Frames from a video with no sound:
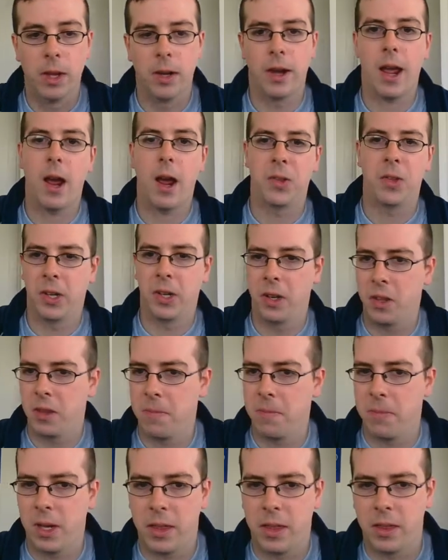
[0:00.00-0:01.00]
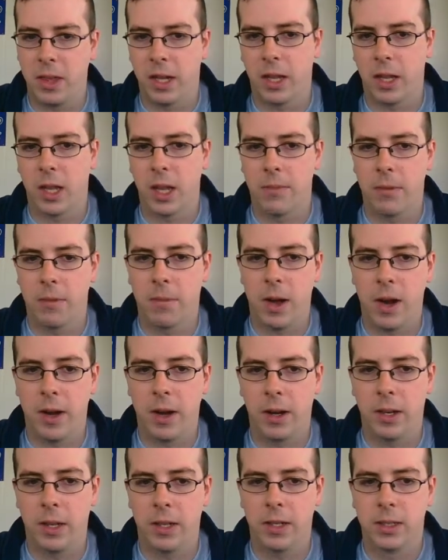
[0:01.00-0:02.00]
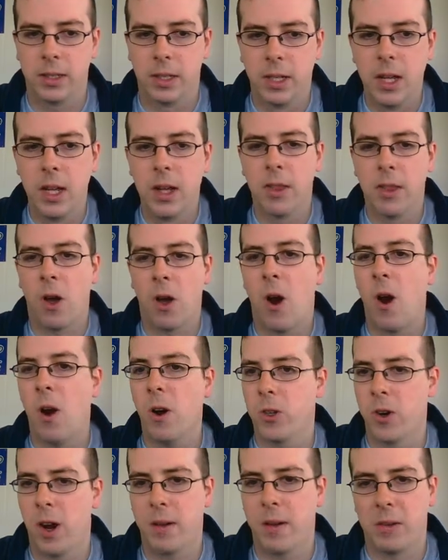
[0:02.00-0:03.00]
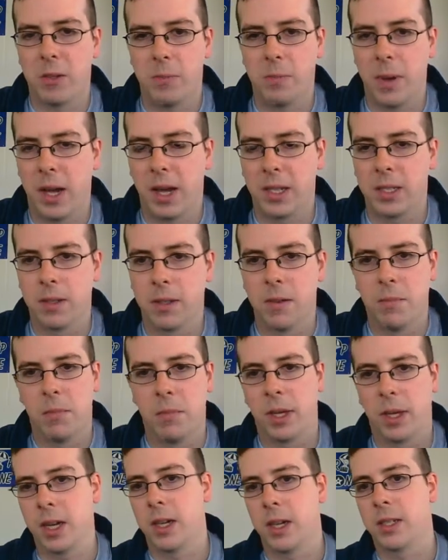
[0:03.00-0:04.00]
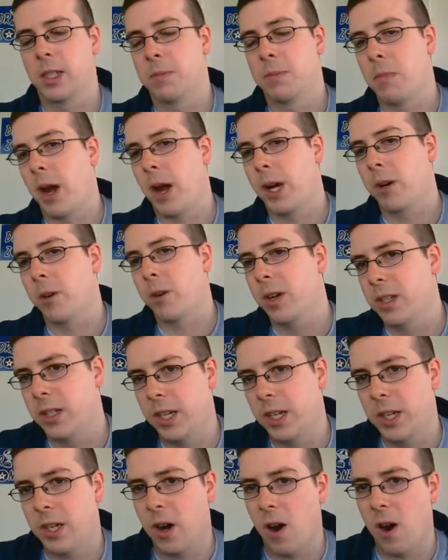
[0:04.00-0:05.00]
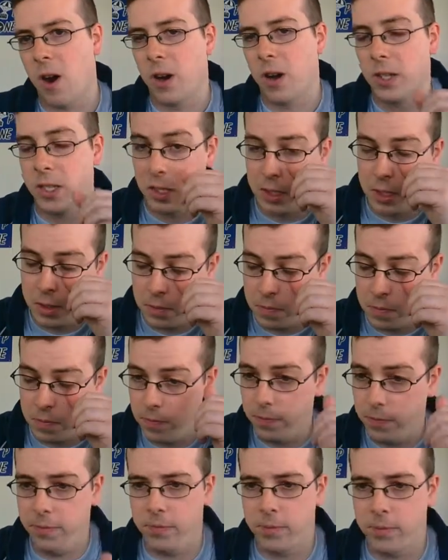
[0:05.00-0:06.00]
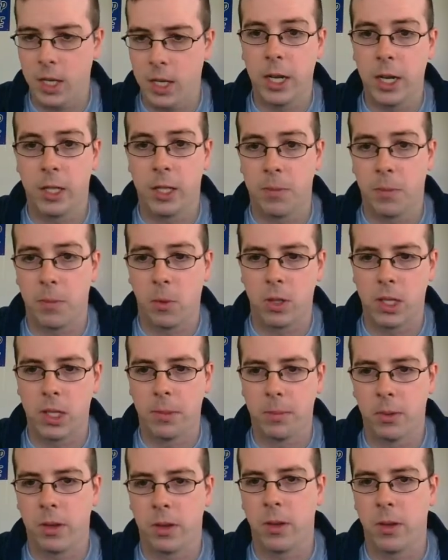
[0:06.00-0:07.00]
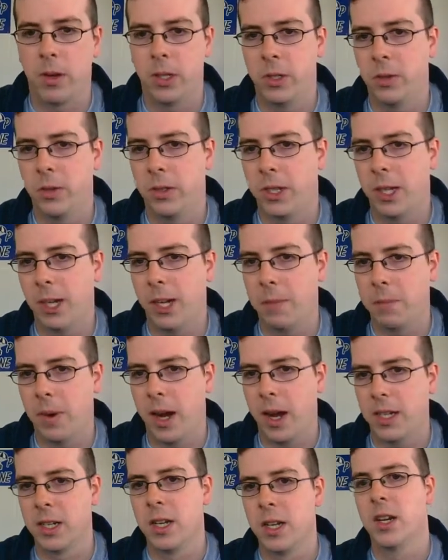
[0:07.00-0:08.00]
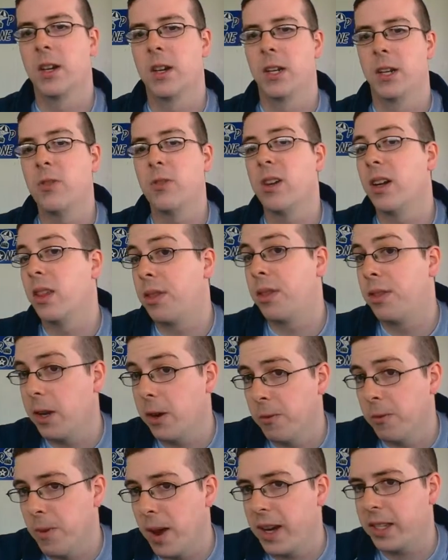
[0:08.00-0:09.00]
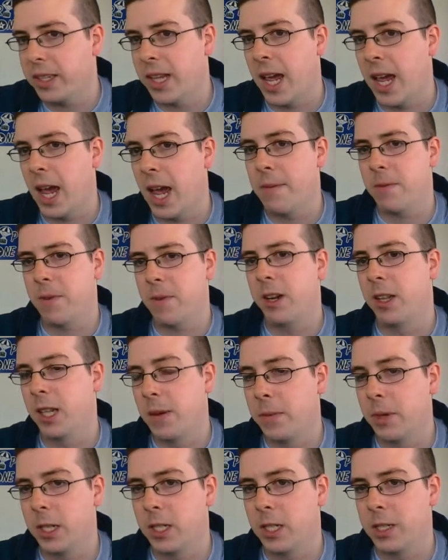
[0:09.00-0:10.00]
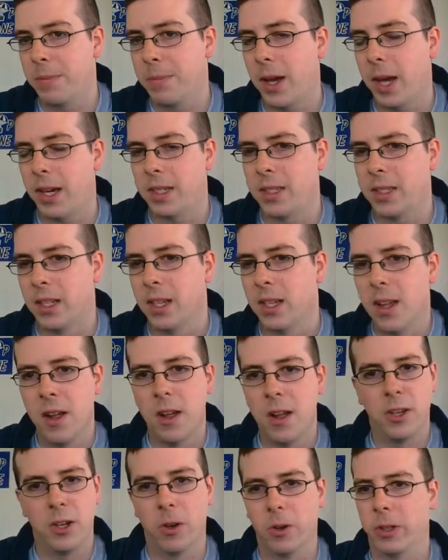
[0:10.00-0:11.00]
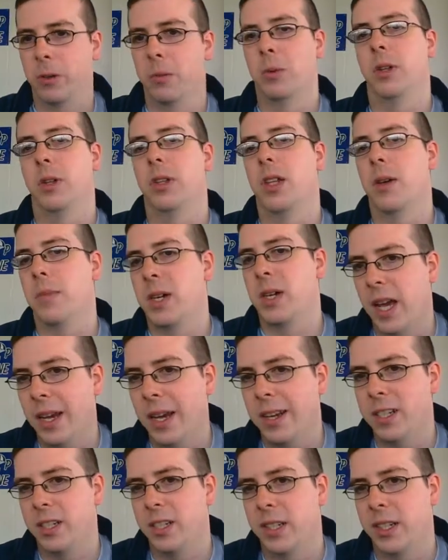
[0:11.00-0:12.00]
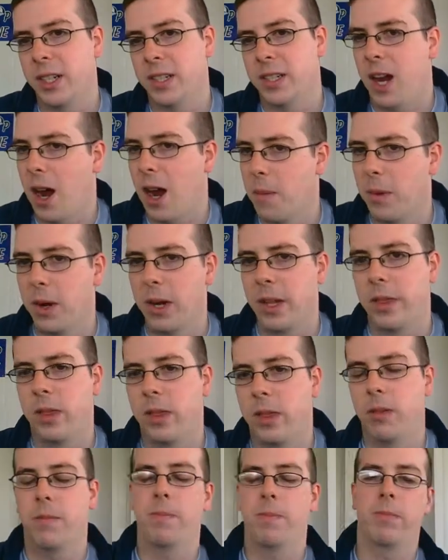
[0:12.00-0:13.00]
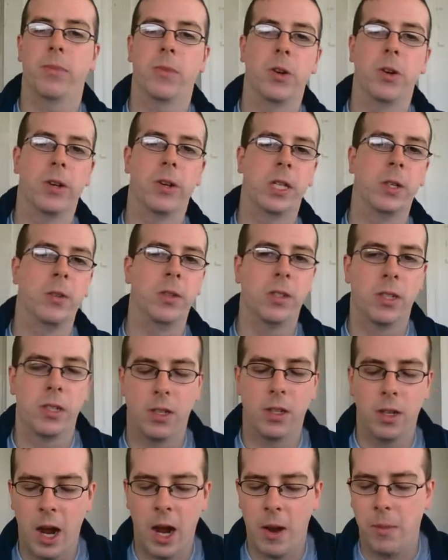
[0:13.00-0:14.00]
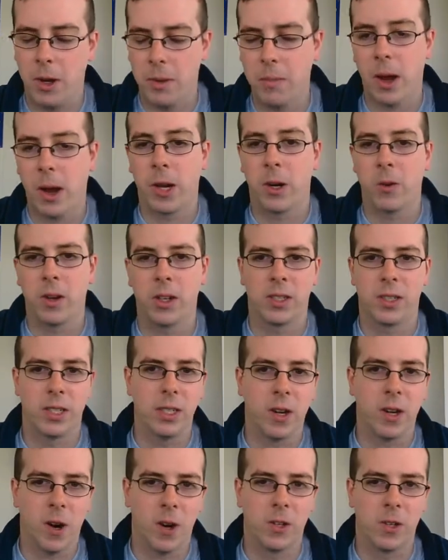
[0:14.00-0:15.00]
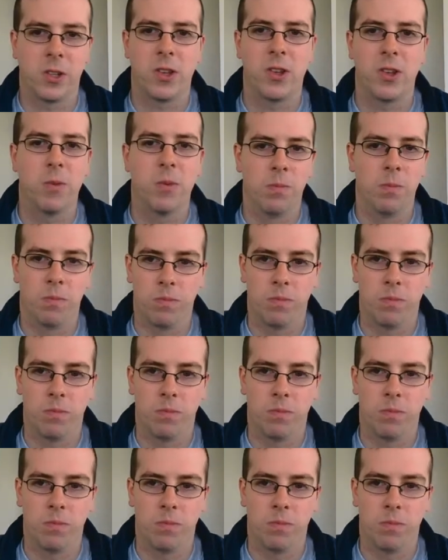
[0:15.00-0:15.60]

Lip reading: Now, the other big thing I love about it is the hard drive space. Because it's micro SD cards and it supports up to 32 gigabytes, you could theoretically have unlimited space. Your only real limitation is how many micro SD cards are you